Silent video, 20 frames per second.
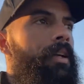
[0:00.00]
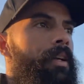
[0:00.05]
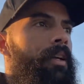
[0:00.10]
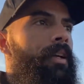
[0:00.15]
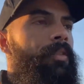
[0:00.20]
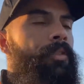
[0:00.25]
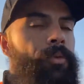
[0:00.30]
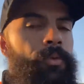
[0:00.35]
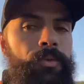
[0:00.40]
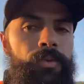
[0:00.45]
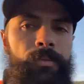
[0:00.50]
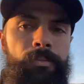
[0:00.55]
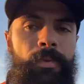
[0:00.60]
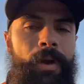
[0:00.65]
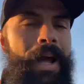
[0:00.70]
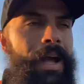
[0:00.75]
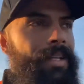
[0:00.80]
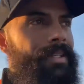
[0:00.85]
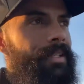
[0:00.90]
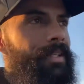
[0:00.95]
Through
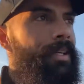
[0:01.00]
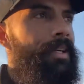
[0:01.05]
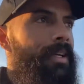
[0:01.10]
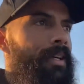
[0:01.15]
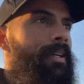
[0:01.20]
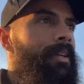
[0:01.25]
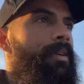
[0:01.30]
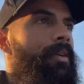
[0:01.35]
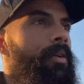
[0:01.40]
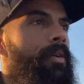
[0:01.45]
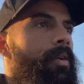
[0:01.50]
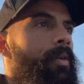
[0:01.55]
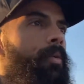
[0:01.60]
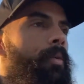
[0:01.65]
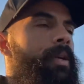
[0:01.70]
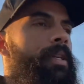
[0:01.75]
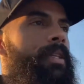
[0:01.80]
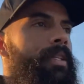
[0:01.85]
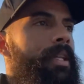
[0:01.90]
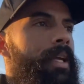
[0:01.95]
Nebraska,
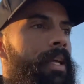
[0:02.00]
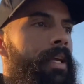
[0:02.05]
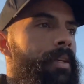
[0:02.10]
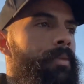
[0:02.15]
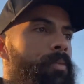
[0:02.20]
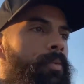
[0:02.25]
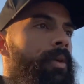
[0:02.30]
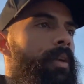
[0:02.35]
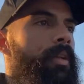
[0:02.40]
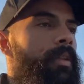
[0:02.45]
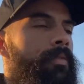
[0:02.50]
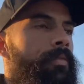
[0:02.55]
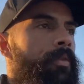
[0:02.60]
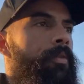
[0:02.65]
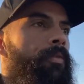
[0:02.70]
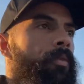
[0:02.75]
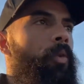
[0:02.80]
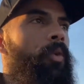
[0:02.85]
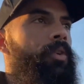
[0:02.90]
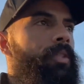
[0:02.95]
we stayed for
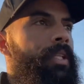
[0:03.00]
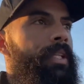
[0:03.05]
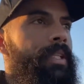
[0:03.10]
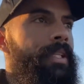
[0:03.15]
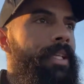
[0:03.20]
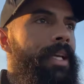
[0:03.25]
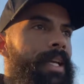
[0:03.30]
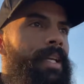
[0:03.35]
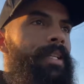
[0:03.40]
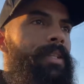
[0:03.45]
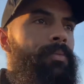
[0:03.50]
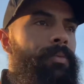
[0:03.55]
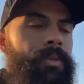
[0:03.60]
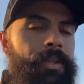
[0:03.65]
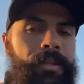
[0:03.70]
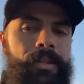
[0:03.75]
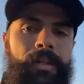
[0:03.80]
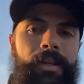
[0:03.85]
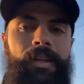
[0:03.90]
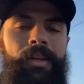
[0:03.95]
14 days with
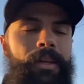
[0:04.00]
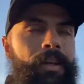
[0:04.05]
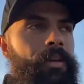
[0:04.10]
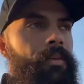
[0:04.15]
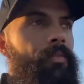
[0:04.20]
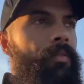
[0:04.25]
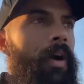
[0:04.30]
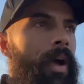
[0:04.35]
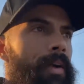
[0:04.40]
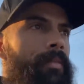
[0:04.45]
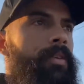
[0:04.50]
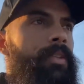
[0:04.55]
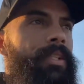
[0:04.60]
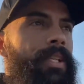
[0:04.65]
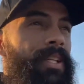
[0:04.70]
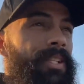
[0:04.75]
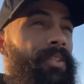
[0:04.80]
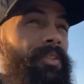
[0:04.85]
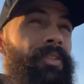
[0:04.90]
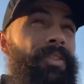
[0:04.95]
5 or
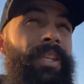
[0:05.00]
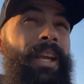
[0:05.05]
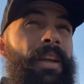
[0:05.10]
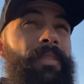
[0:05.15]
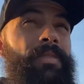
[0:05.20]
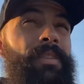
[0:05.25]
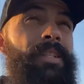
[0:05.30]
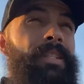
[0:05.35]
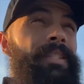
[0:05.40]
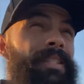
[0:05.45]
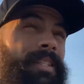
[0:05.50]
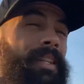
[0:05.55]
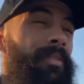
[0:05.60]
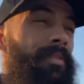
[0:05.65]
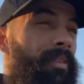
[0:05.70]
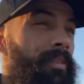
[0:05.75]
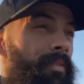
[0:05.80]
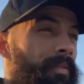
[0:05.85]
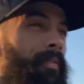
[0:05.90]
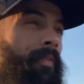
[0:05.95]
6 or 7
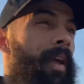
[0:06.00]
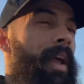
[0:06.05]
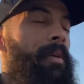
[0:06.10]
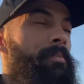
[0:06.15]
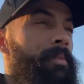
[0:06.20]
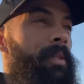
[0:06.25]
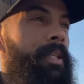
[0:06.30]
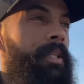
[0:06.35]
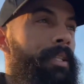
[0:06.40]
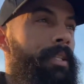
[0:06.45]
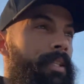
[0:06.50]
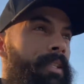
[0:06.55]
different families.